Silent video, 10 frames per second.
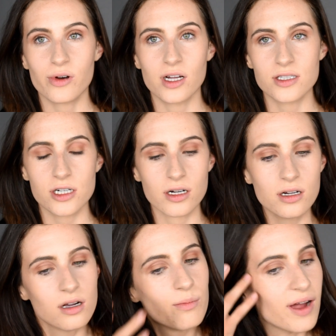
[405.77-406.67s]
Bronzer
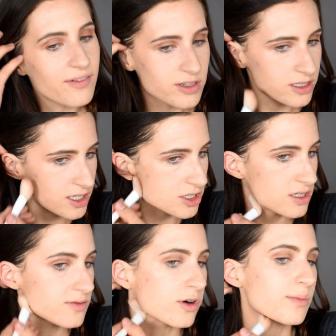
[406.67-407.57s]
by
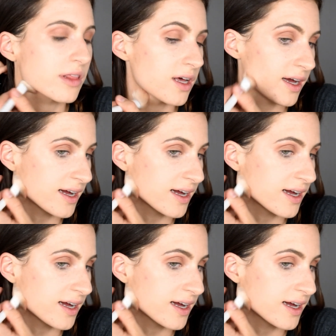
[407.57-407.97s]
Physicians Formula.